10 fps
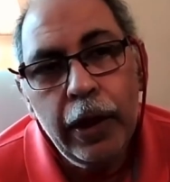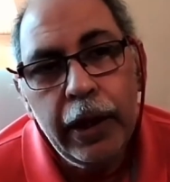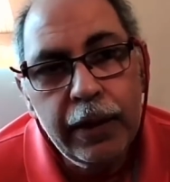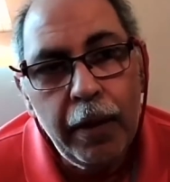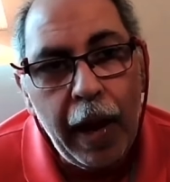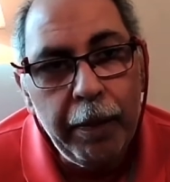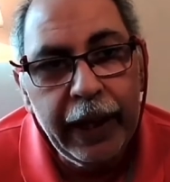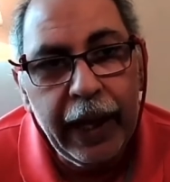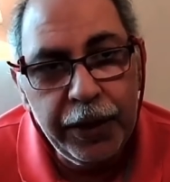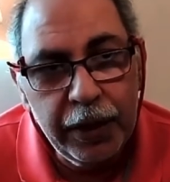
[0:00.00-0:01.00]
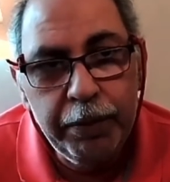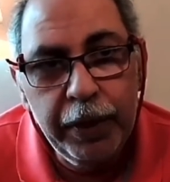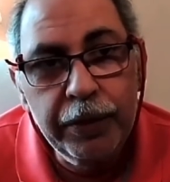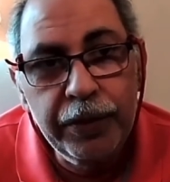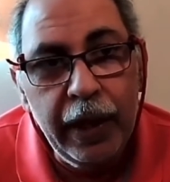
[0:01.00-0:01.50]
it's an application
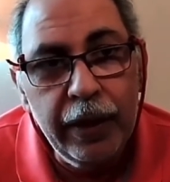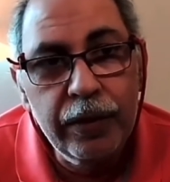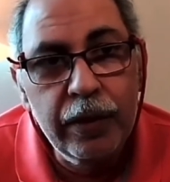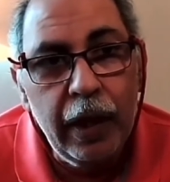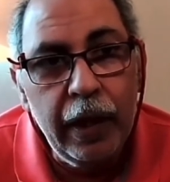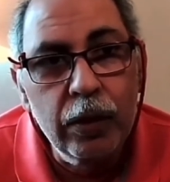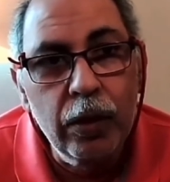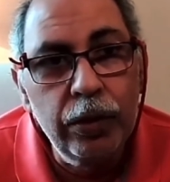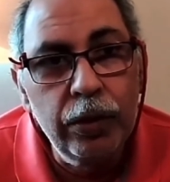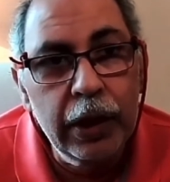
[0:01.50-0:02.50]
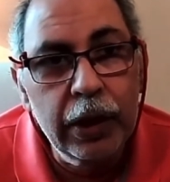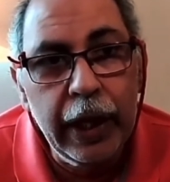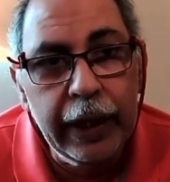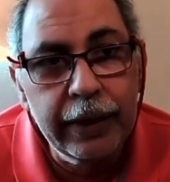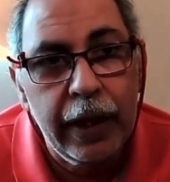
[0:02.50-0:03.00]
process. It
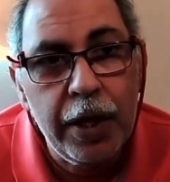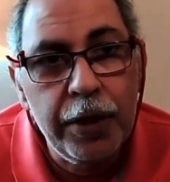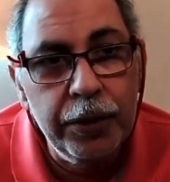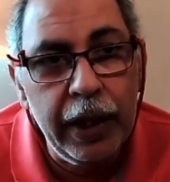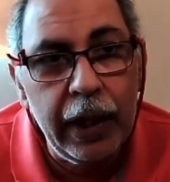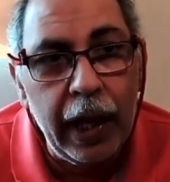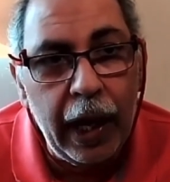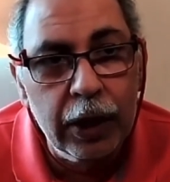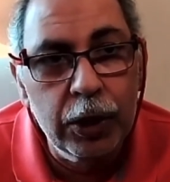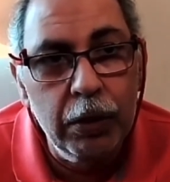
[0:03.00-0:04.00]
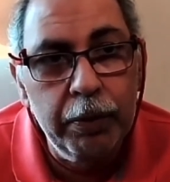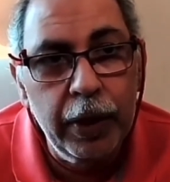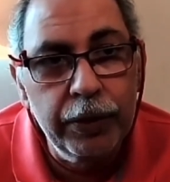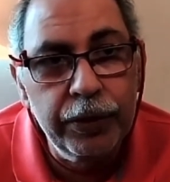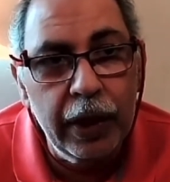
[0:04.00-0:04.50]
kicks into the actual
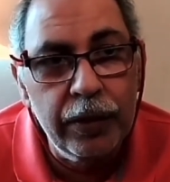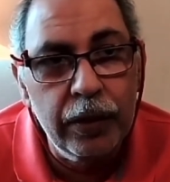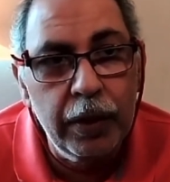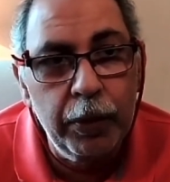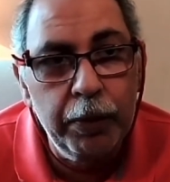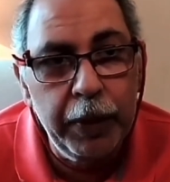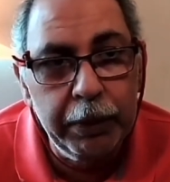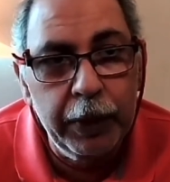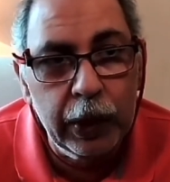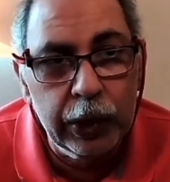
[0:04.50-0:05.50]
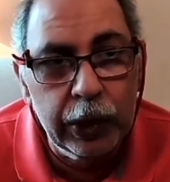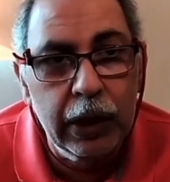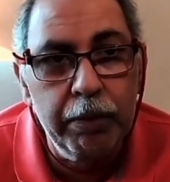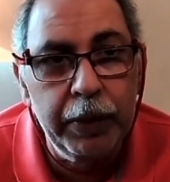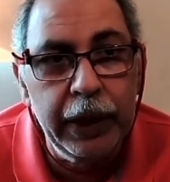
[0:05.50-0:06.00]
process. The big production
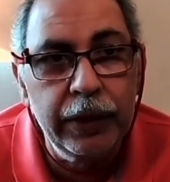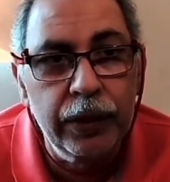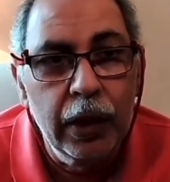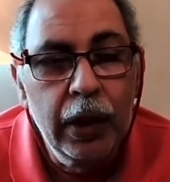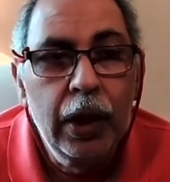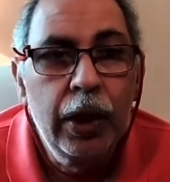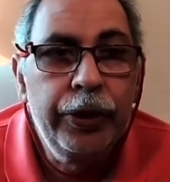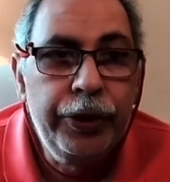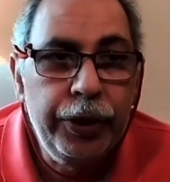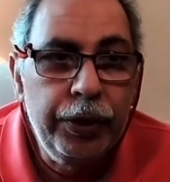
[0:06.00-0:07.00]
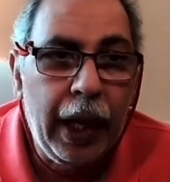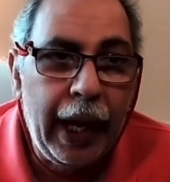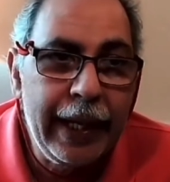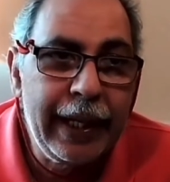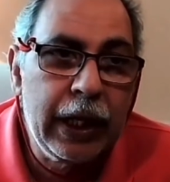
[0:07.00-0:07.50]
companies
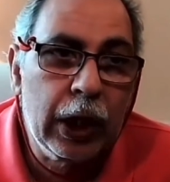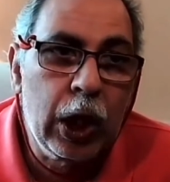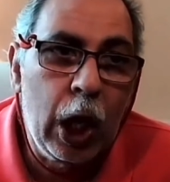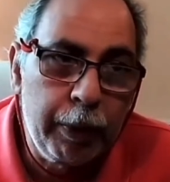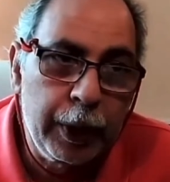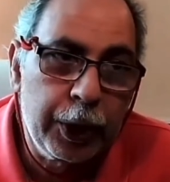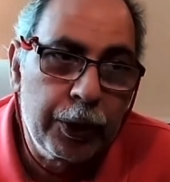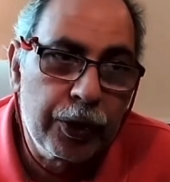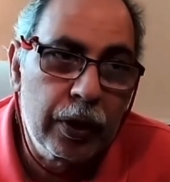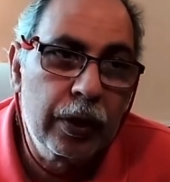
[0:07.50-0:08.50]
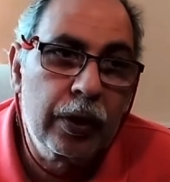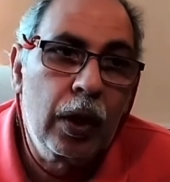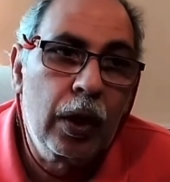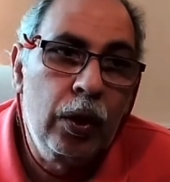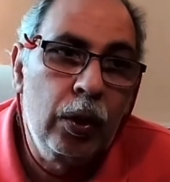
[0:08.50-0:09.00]
I need a co-producer
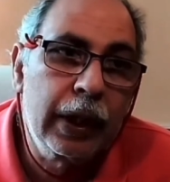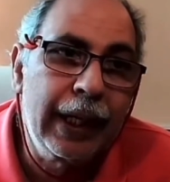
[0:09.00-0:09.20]
who can